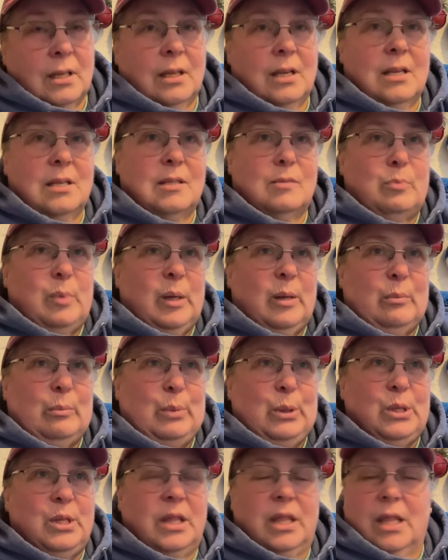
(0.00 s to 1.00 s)
He's been
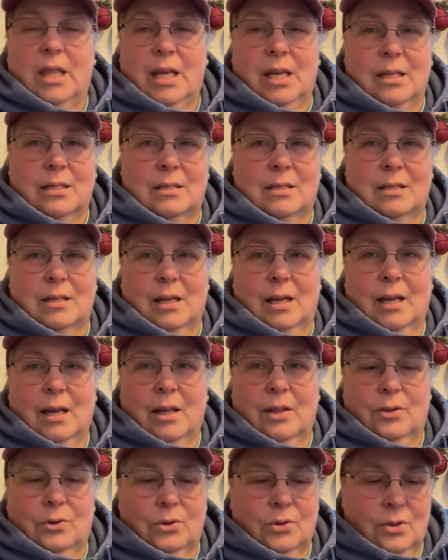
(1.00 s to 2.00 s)
putting things
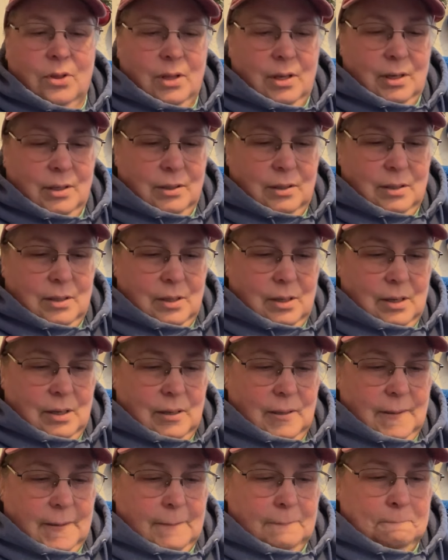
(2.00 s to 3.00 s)
together that
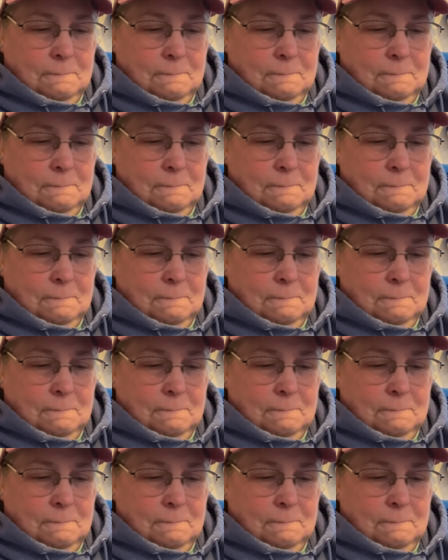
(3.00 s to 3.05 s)
uh,